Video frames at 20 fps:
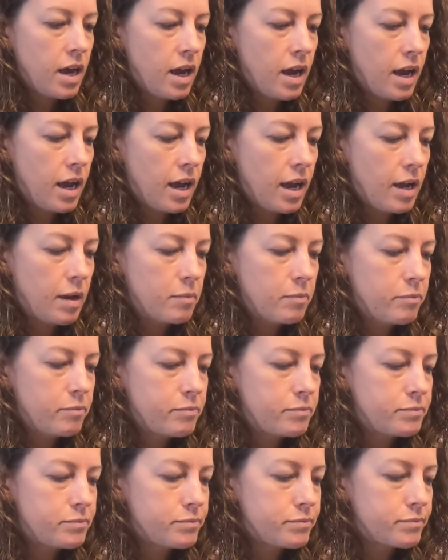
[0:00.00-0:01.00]

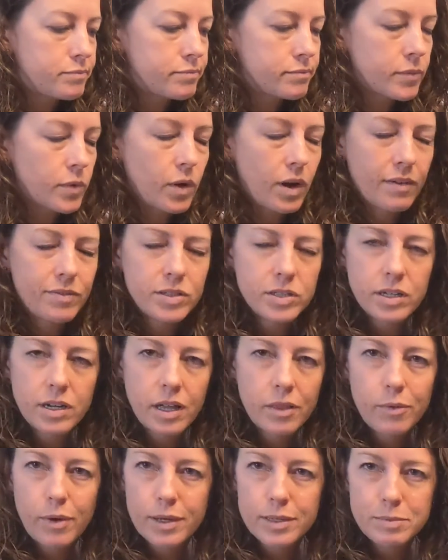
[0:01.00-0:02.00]
I have to look on
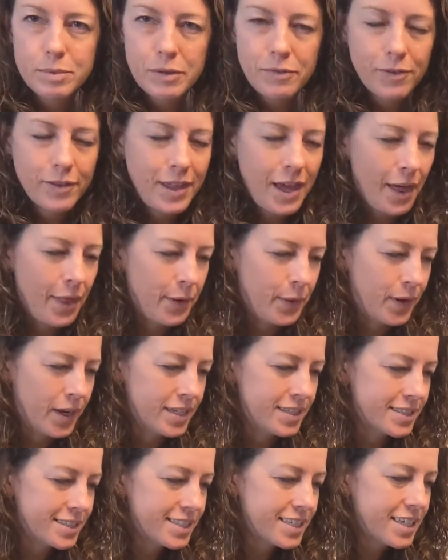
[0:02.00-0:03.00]
the recipe for the other
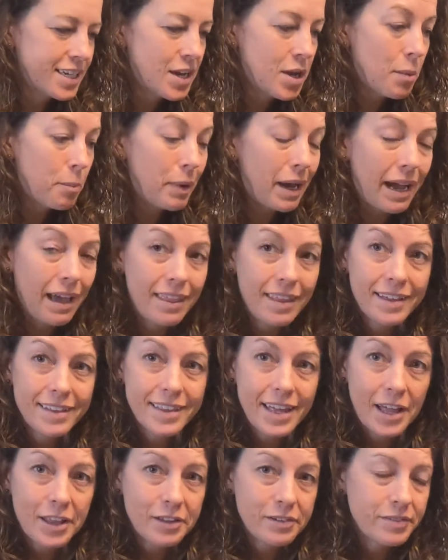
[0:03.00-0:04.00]
ones. I like the
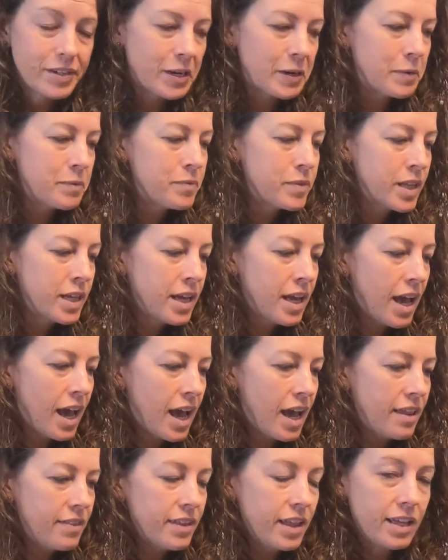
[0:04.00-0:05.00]
aloe vera.
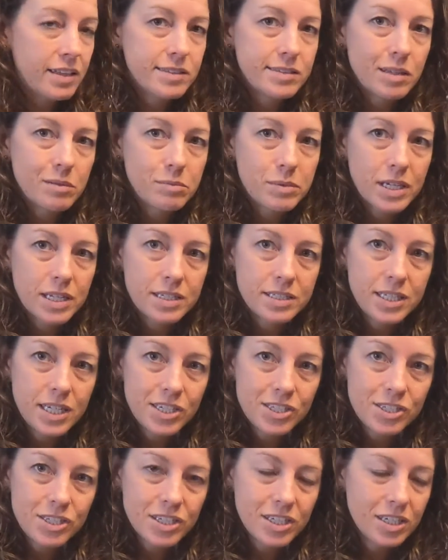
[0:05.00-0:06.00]
And then some
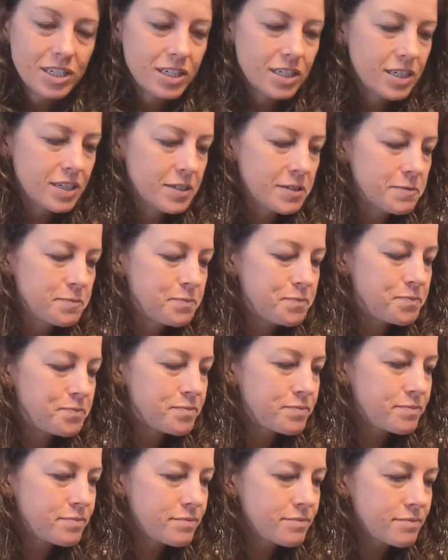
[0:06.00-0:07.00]
conditioner.
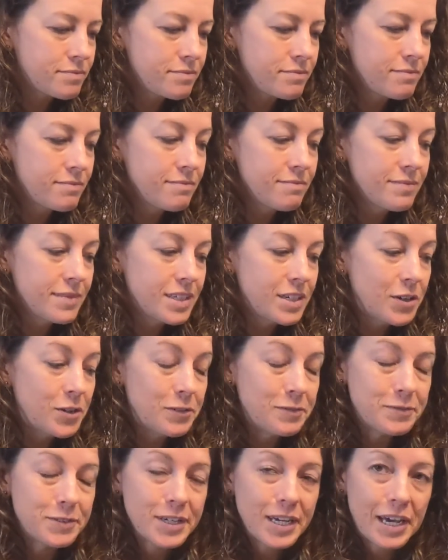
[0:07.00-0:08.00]

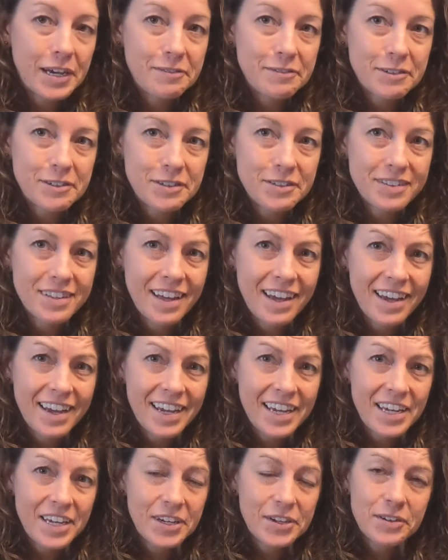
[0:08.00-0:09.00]
Hopefully you have one you
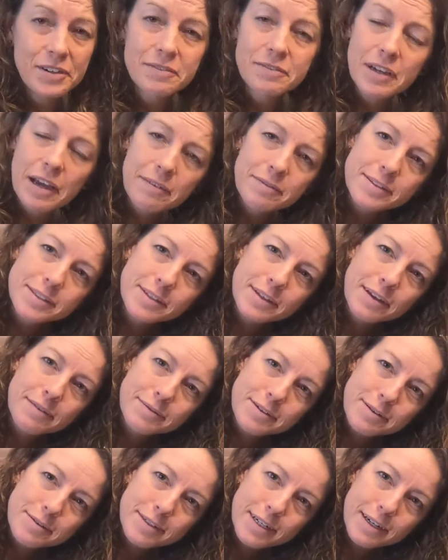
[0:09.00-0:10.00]
like, or if you have still have
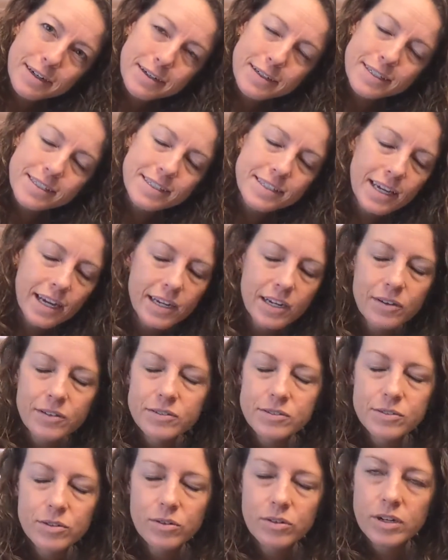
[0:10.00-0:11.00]
doTERRAs. I know
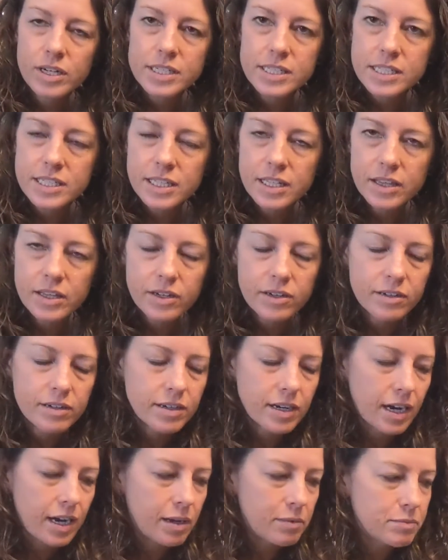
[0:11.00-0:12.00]
it's so crazy that
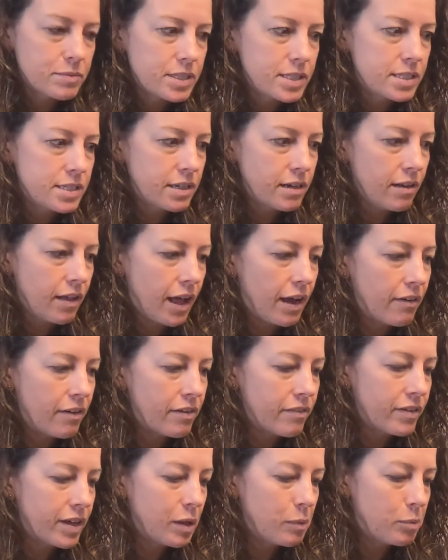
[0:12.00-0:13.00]
they're still out
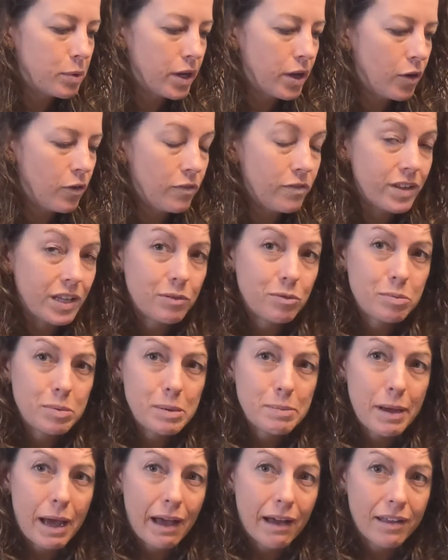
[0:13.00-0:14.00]
of it, but hopefully it will be
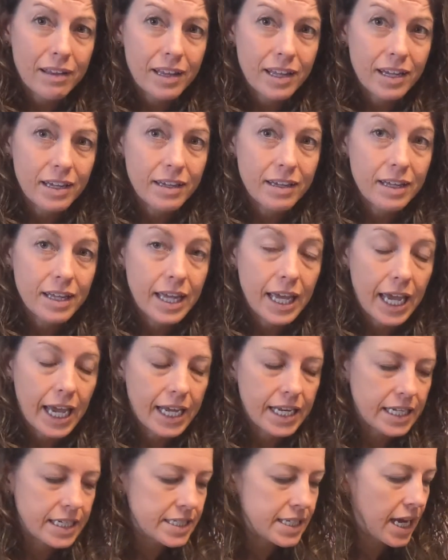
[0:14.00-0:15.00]
back like
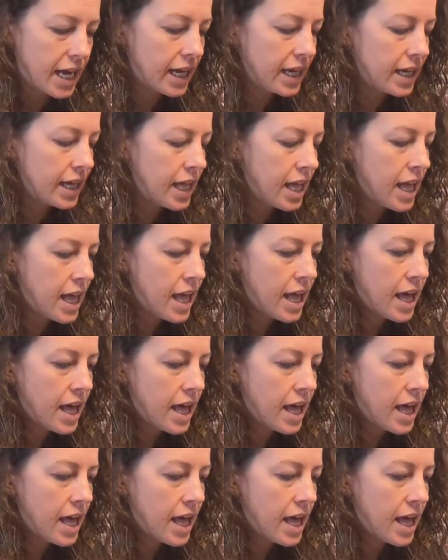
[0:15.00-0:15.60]
any day.